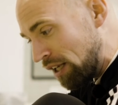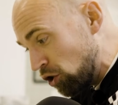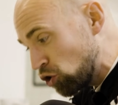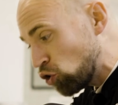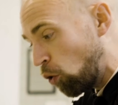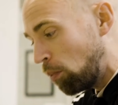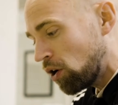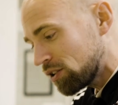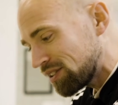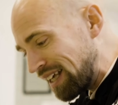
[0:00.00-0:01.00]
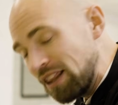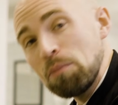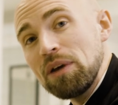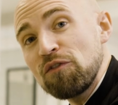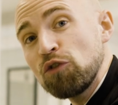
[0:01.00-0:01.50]
in the toe box, in the
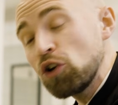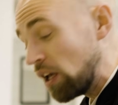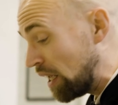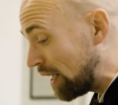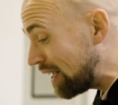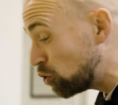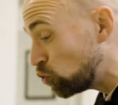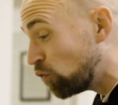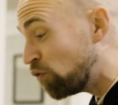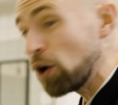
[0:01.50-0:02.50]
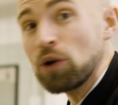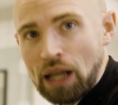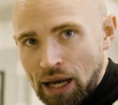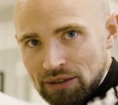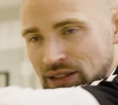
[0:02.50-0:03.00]
midfoot, it'll do very
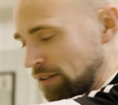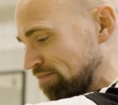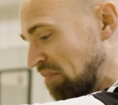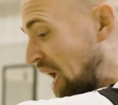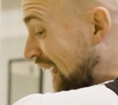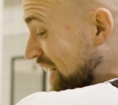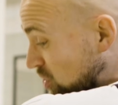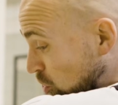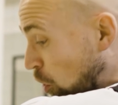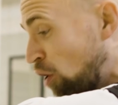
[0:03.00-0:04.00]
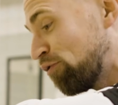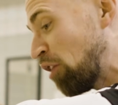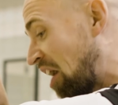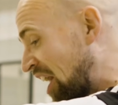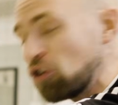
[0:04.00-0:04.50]
nicely. And it's soft
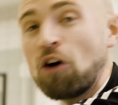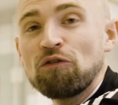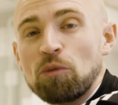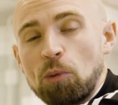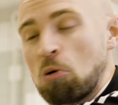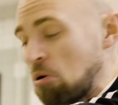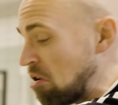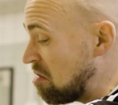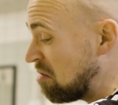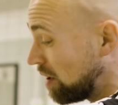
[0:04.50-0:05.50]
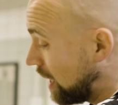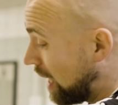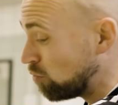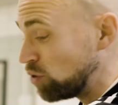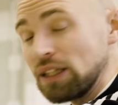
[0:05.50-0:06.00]
and comfortable
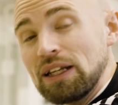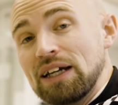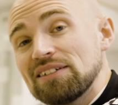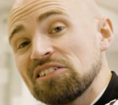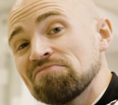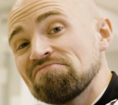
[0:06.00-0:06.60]
and really nice.